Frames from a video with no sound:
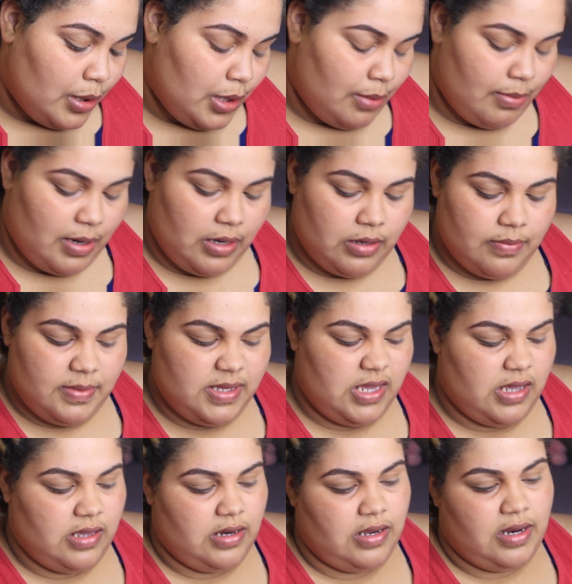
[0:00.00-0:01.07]
and I'm not gonna be
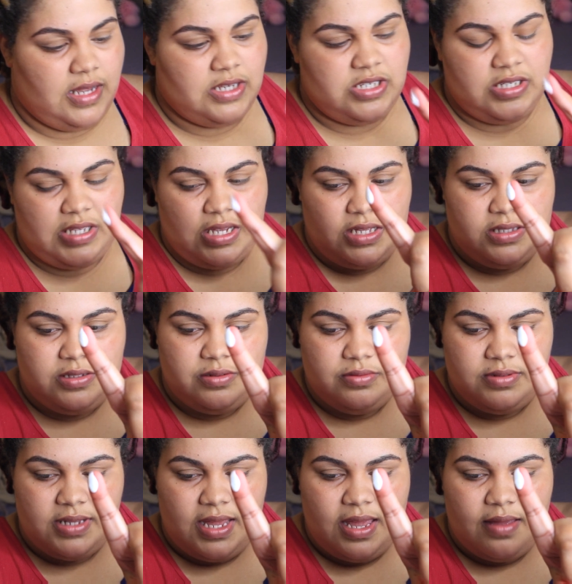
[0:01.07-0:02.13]
taking a lot, just like a
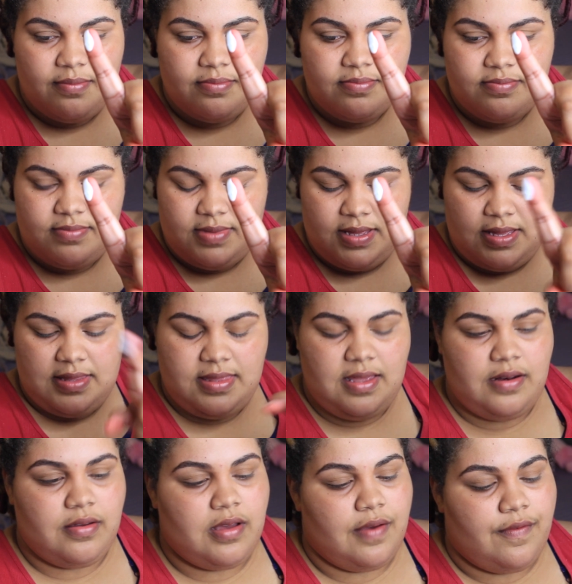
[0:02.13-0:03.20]
little dab, and
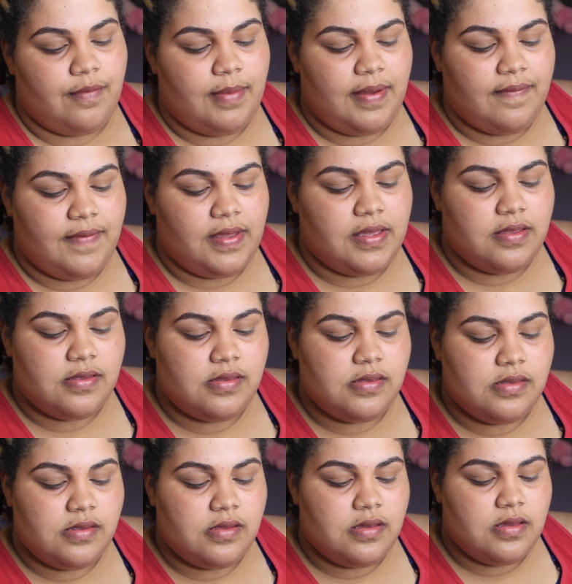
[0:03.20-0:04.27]
that'll cover my face.